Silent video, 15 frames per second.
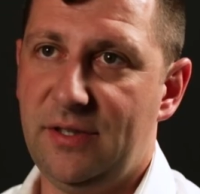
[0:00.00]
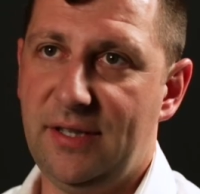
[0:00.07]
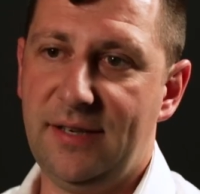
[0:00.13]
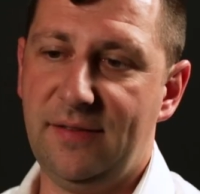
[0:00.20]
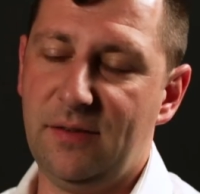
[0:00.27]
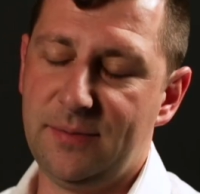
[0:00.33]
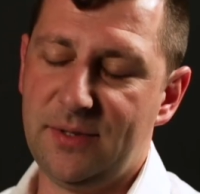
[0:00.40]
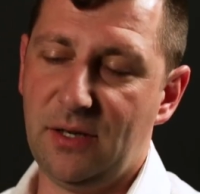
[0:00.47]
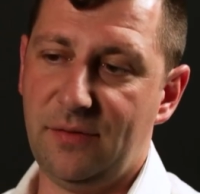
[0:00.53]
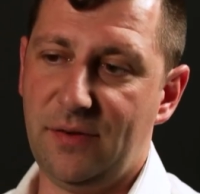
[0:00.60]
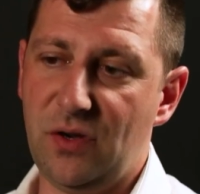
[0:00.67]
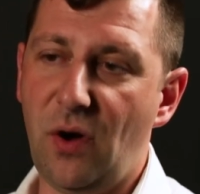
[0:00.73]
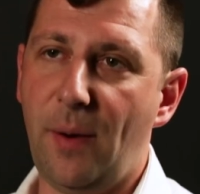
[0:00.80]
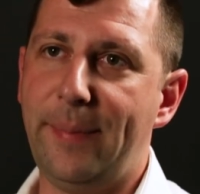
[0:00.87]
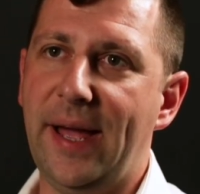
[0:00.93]
to give themselves a
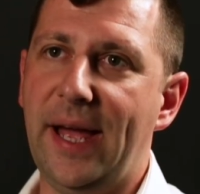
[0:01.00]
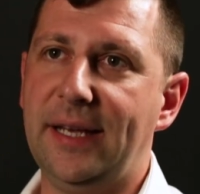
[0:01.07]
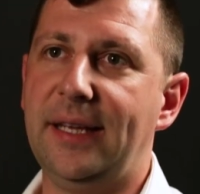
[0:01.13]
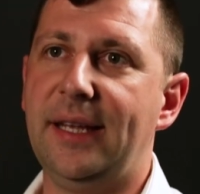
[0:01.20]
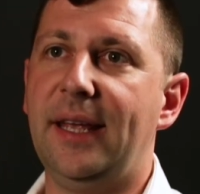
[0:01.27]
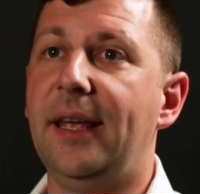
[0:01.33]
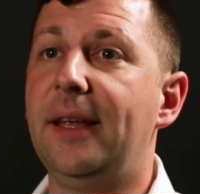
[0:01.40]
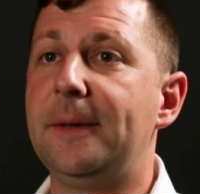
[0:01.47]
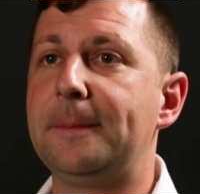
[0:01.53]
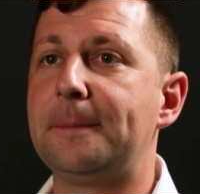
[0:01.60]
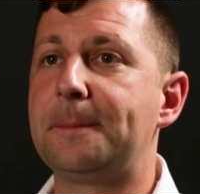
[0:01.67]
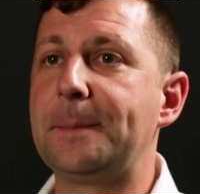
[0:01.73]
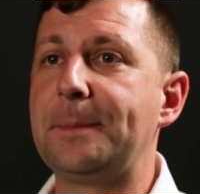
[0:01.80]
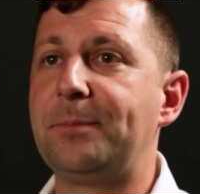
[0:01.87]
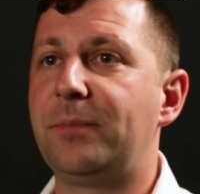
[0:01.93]
not bad kit,
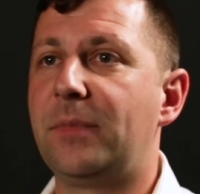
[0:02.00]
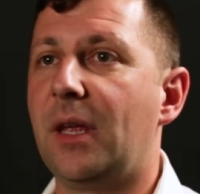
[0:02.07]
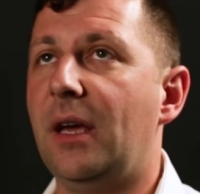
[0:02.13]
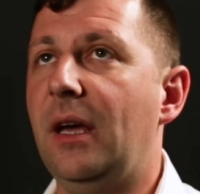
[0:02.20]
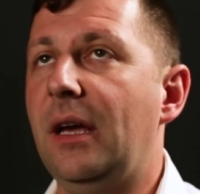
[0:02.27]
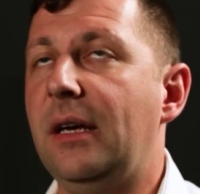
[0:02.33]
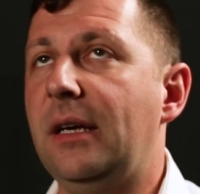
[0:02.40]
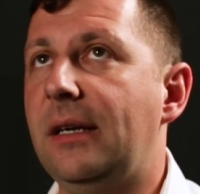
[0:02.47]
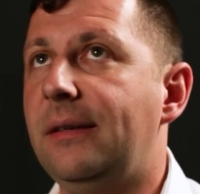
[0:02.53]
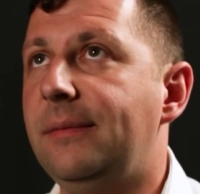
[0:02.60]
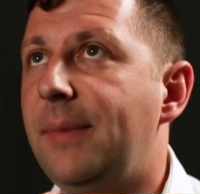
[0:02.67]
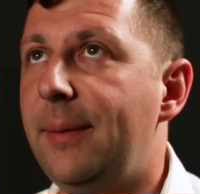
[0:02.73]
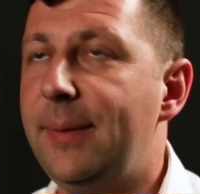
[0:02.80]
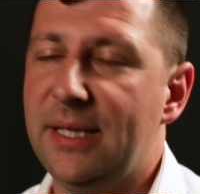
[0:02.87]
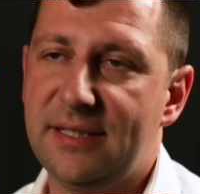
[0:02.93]

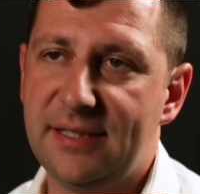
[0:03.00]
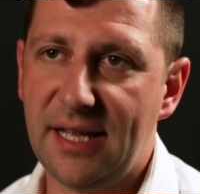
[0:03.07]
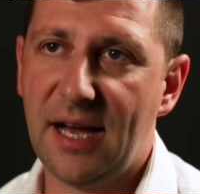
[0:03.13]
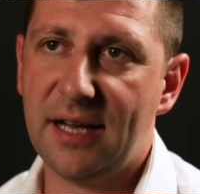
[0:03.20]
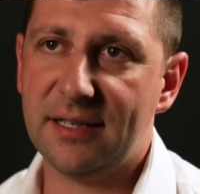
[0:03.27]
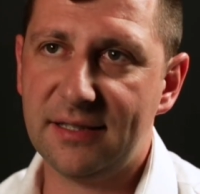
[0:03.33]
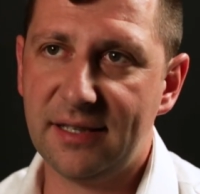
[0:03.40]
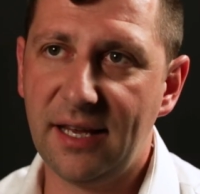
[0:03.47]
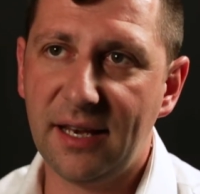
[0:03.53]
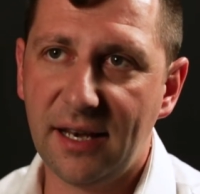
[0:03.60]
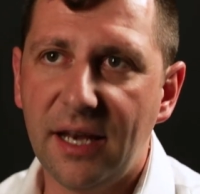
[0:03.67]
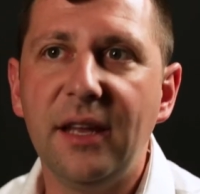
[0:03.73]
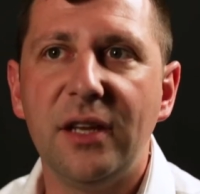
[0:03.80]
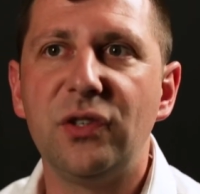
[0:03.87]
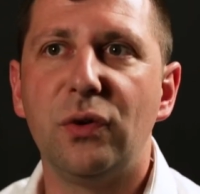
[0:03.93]
maybe a starter's kit,
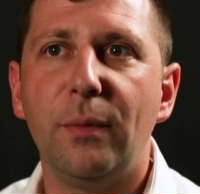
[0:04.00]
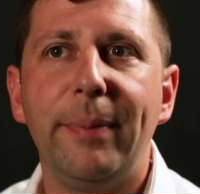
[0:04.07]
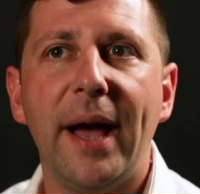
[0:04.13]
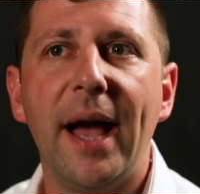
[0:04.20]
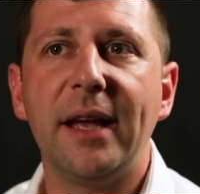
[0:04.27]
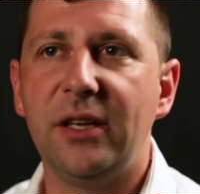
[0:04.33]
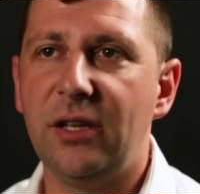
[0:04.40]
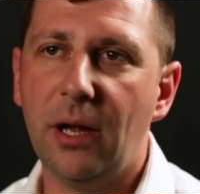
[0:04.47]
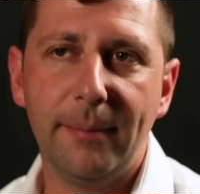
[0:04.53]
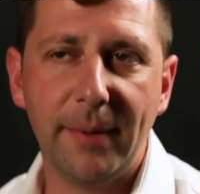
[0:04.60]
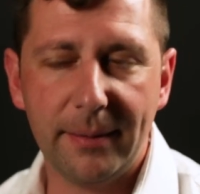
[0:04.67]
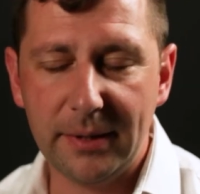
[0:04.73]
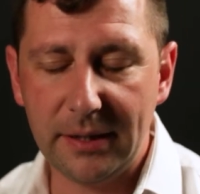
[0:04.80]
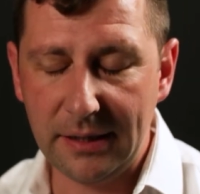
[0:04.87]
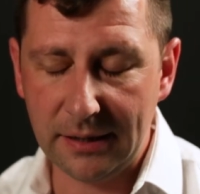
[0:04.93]
initial pack,
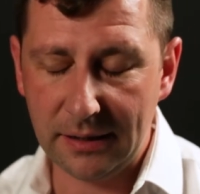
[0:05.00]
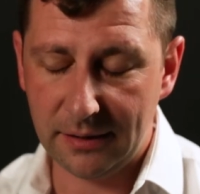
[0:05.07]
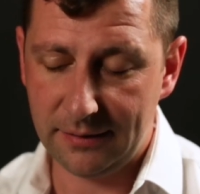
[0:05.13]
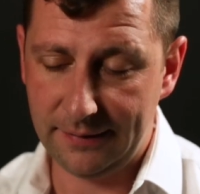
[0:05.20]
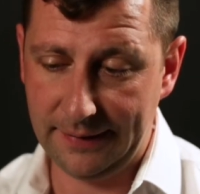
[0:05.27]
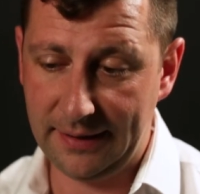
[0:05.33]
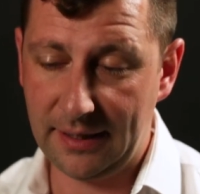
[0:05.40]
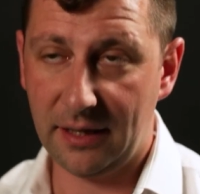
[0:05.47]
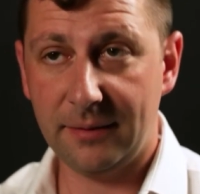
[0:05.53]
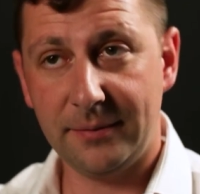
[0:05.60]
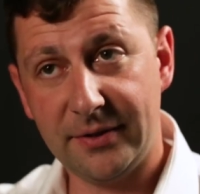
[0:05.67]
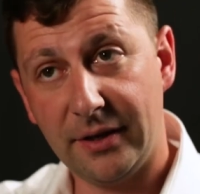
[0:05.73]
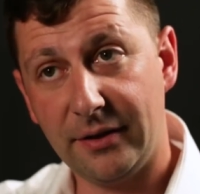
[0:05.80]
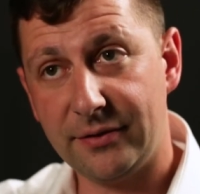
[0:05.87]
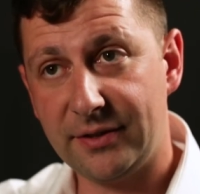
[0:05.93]
maybe get
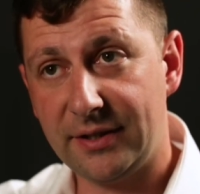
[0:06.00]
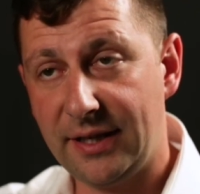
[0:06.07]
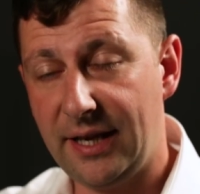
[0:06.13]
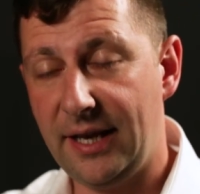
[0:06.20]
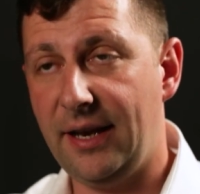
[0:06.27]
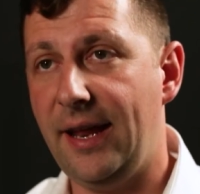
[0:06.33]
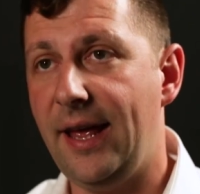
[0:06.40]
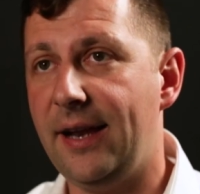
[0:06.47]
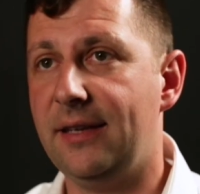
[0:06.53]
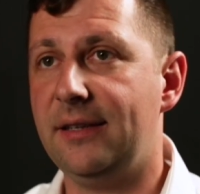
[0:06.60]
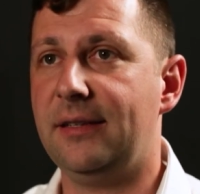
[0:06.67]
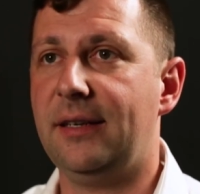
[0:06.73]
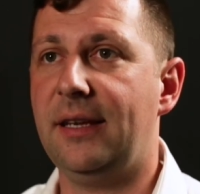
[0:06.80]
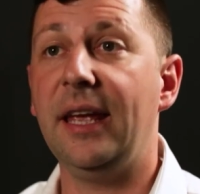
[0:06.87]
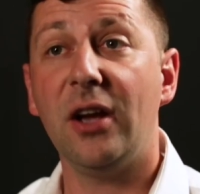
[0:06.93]
themselves kitted out as
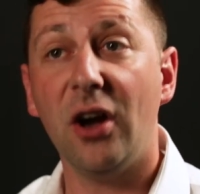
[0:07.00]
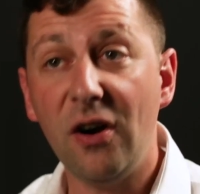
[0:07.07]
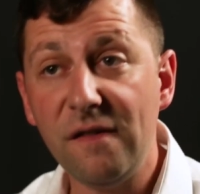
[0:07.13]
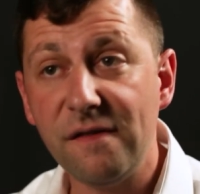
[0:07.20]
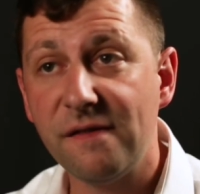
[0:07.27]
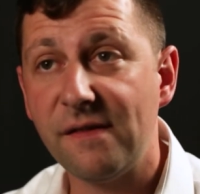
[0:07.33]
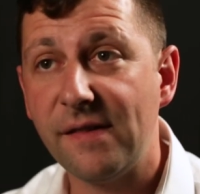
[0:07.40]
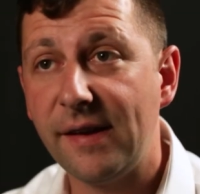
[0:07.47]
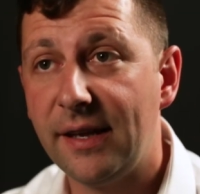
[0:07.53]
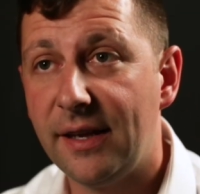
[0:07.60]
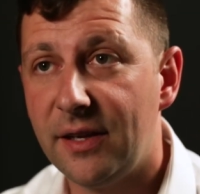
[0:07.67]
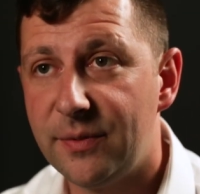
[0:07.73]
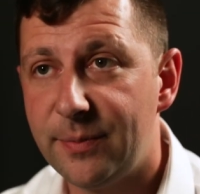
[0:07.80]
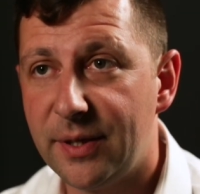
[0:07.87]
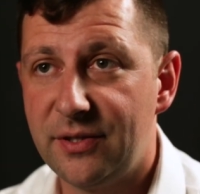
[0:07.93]
a kickoff,
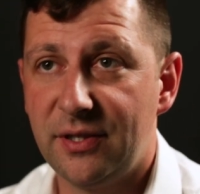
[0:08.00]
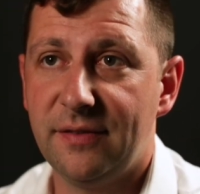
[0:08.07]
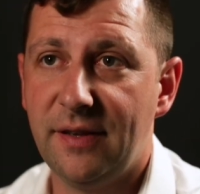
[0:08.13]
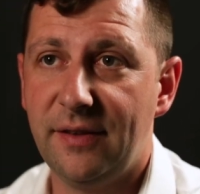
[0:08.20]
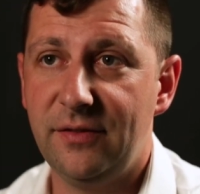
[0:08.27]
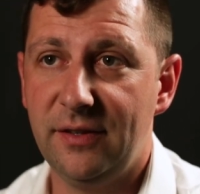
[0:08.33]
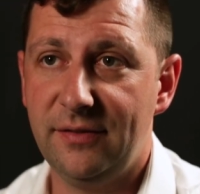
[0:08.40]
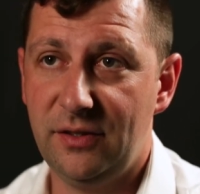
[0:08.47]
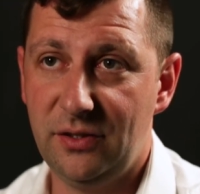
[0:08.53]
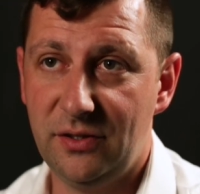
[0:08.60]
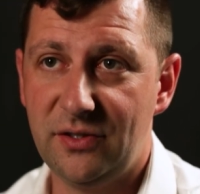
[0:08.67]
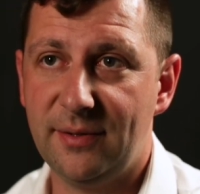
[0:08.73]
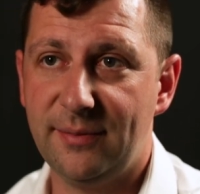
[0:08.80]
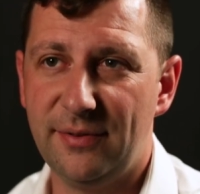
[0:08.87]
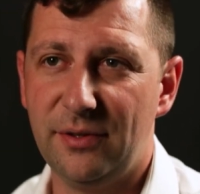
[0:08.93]
especially if they've never
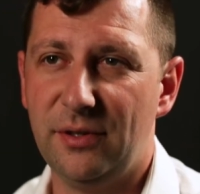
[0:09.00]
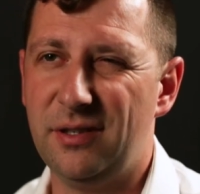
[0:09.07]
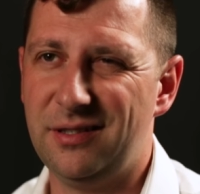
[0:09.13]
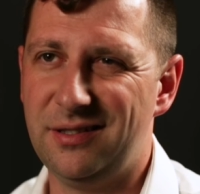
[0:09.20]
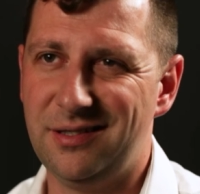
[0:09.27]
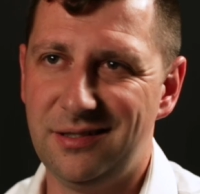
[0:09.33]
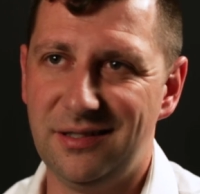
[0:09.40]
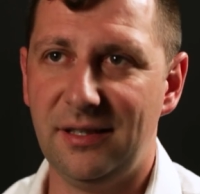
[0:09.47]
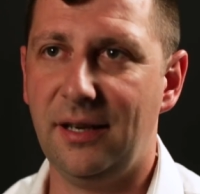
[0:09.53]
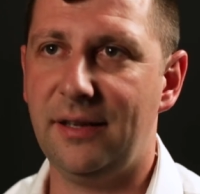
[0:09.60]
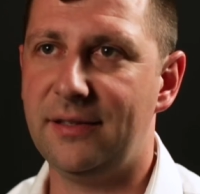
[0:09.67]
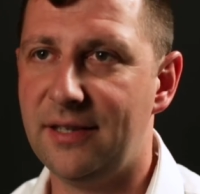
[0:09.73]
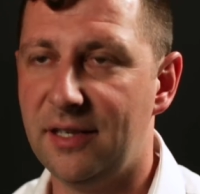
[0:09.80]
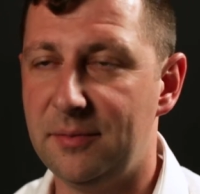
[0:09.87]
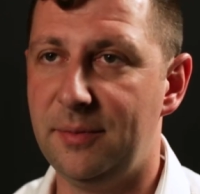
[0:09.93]
used it before, because
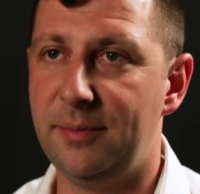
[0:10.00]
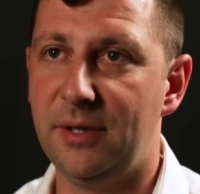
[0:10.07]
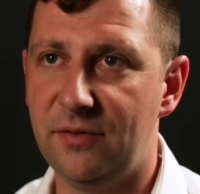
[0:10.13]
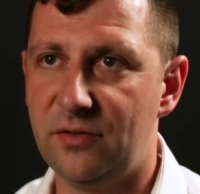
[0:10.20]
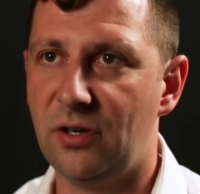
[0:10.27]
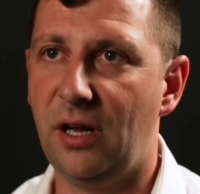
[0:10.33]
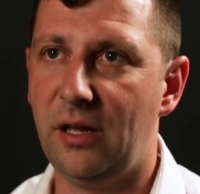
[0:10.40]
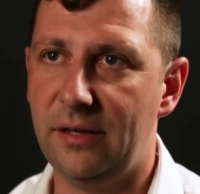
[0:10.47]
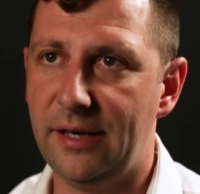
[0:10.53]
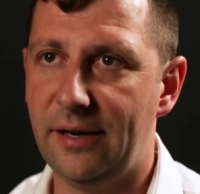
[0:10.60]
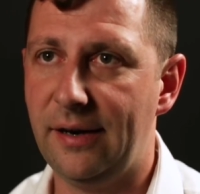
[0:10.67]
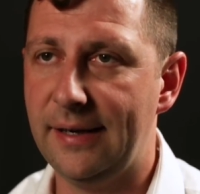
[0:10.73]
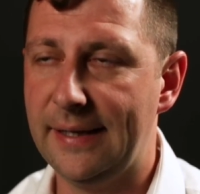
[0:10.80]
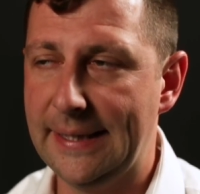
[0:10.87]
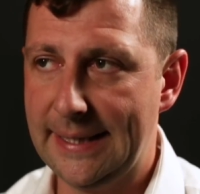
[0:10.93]
there's going to be a bit of trial and error.